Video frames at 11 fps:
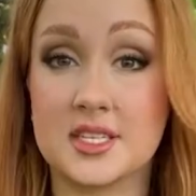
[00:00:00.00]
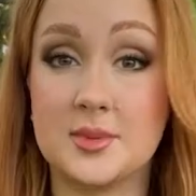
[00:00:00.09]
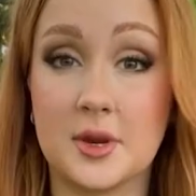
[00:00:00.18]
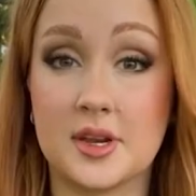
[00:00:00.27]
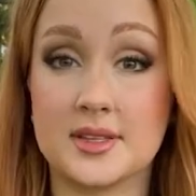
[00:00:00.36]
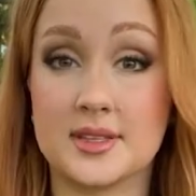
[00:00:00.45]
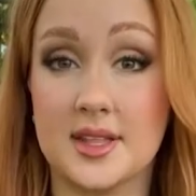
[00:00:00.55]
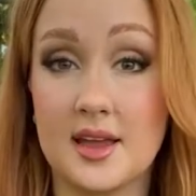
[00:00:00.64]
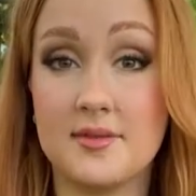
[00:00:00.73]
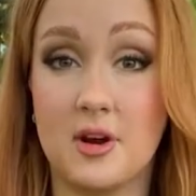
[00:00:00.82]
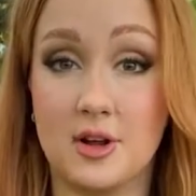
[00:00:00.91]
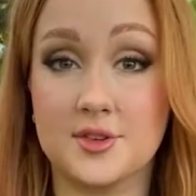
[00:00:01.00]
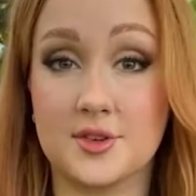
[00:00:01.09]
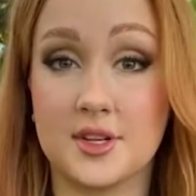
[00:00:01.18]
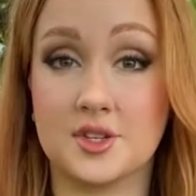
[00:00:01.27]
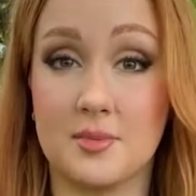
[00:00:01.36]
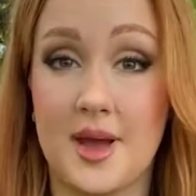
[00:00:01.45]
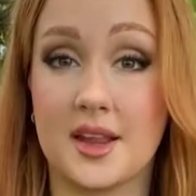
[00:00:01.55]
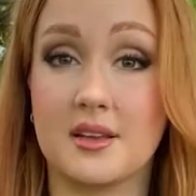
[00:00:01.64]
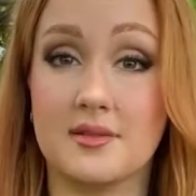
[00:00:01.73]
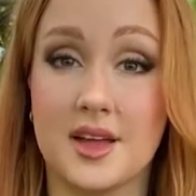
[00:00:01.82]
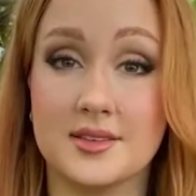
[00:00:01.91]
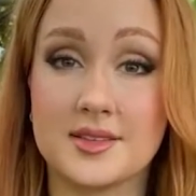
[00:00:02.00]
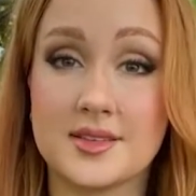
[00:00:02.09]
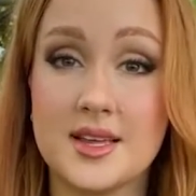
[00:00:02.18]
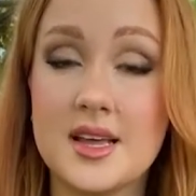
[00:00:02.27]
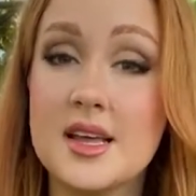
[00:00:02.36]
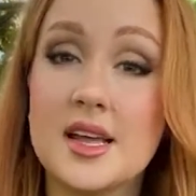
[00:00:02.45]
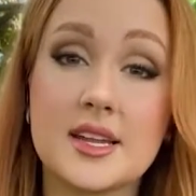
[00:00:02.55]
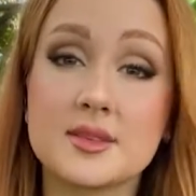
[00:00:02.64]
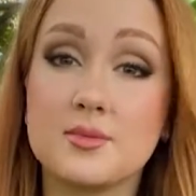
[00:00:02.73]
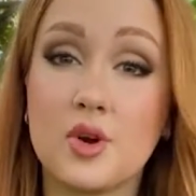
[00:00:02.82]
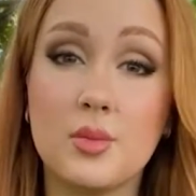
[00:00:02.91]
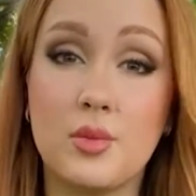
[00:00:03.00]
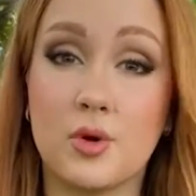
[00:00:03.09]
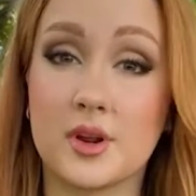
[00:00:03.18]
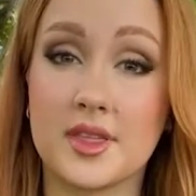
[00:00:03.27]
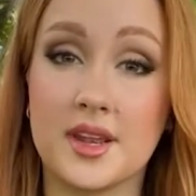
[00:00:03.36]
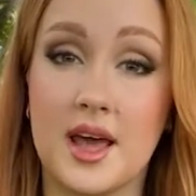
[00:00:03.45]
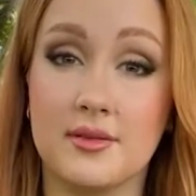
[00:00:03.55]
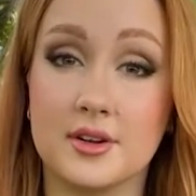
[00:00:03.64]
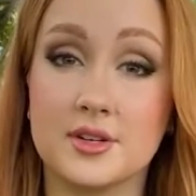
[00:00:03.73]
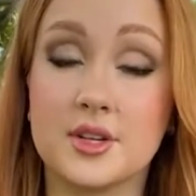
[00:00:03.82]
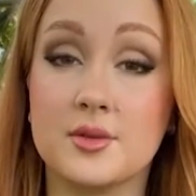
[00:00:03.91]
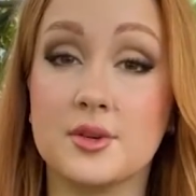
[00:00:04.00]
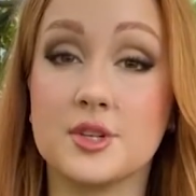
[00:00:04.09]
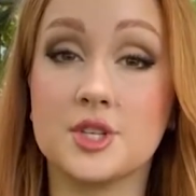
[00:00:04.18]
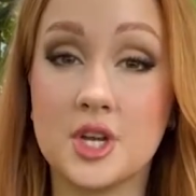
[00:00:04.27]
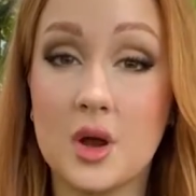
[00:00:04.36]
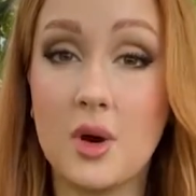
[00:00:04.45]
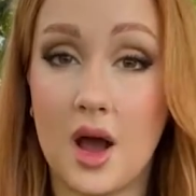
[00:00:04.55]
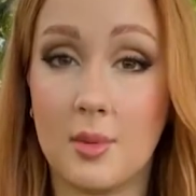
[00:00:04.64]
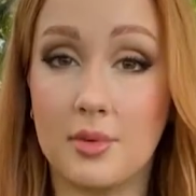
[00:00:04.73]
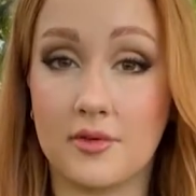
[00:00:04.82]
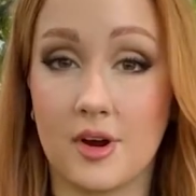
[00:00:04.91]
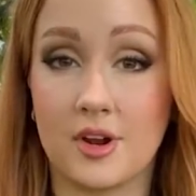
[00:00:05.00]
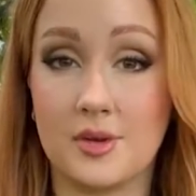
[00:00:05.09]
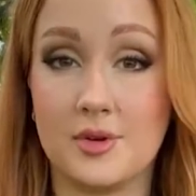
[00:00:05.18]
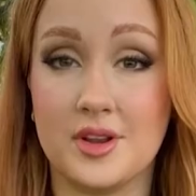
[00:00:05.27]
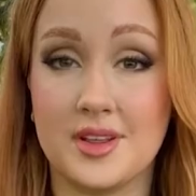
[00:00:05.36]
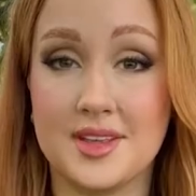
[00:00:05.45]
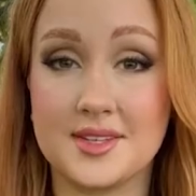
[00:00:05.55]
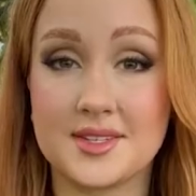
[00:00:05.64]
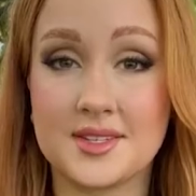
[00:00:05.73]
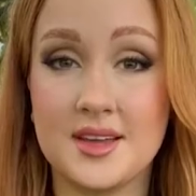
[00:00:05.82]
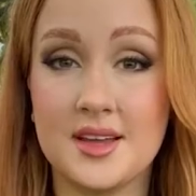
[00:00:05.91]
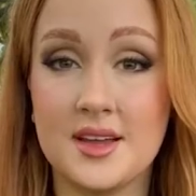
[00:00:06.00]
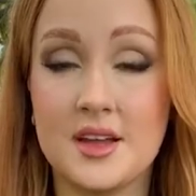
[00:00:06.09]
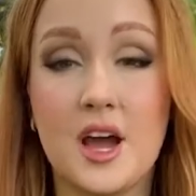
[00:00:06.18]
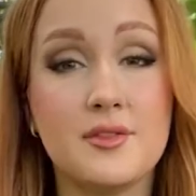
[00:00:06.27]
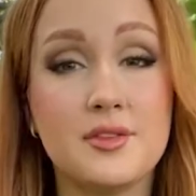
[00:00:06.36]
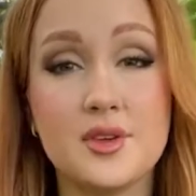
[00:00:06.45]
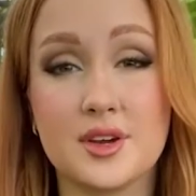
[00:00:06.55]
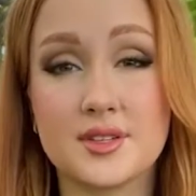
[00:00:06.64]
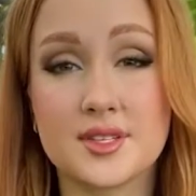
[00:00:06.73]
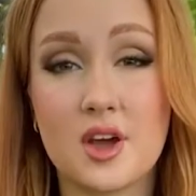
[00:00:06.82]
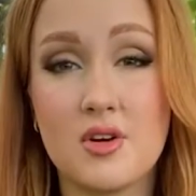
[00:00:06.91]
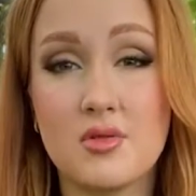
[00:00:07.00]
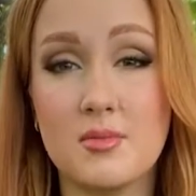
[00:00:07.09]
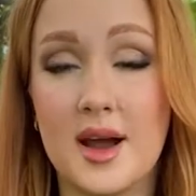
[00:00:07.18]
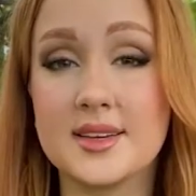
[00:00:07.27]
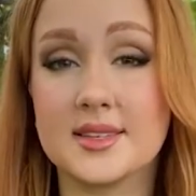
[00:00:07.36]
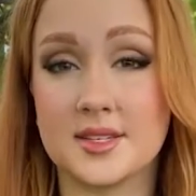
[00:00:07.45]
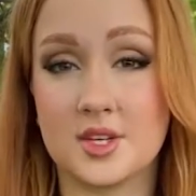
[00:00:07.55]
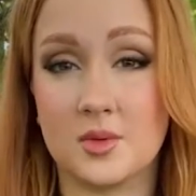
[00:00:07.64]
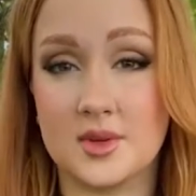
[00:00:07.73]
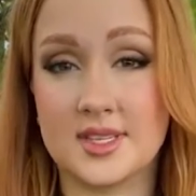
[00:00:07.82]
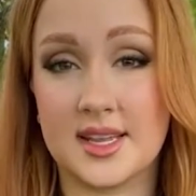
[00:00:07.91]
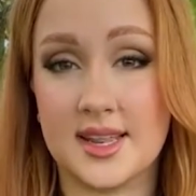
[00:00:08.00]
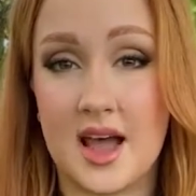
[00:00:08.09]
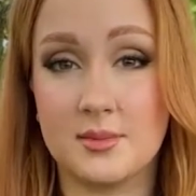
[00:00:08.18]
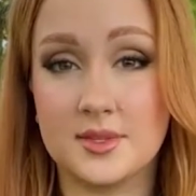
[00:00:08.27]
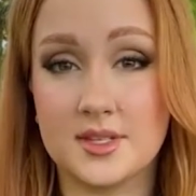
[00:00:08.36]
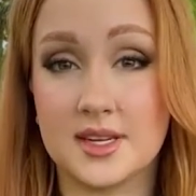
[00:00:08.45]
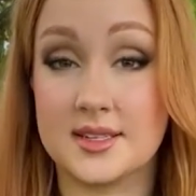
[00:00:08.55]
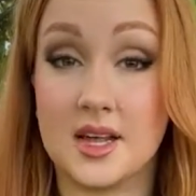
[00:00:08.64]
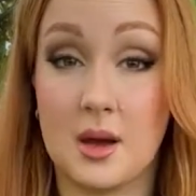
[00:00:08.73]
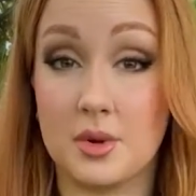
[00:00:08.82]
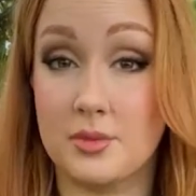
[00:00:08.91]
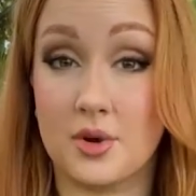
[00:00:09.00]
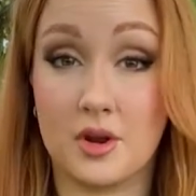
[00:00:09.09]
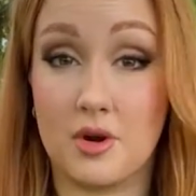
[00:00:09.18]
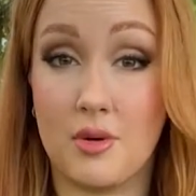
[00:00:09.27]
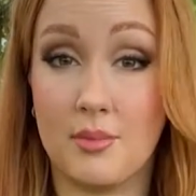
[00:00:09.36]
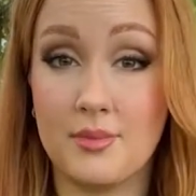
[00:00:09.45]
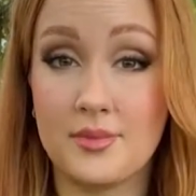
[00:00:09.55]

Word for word: experienced life altering traumatic events, it is more important than ever to show up for our communities. A few years ago, my sister was kidnapped and has not been brought home.